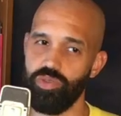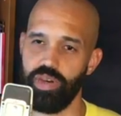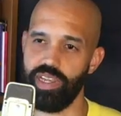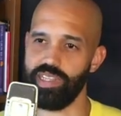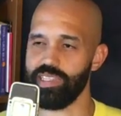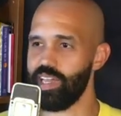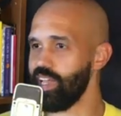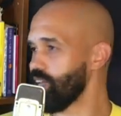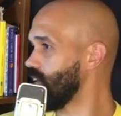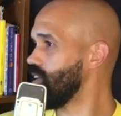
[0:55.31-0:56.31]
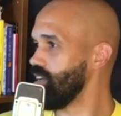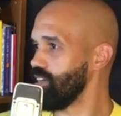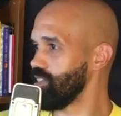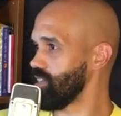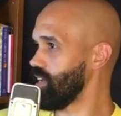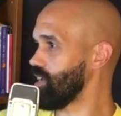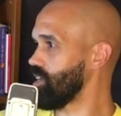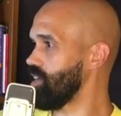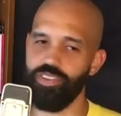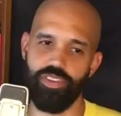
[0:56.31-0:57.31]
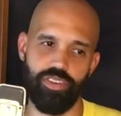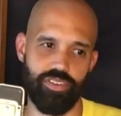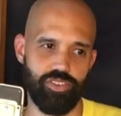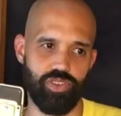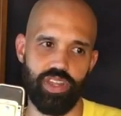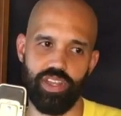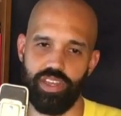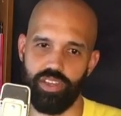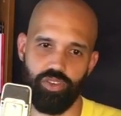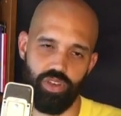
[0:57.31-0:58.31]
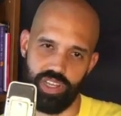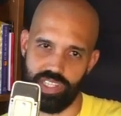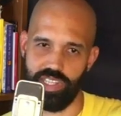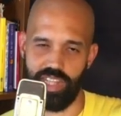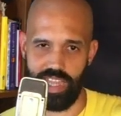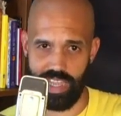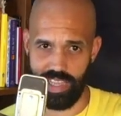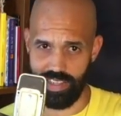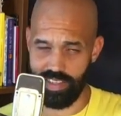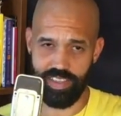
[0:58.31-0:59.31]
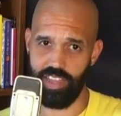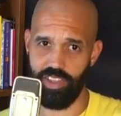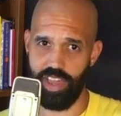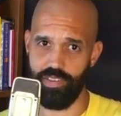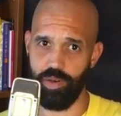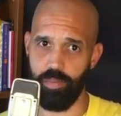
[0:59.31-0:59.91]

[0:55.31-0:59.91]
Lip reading: But it's like if you're trying to cross land and you have a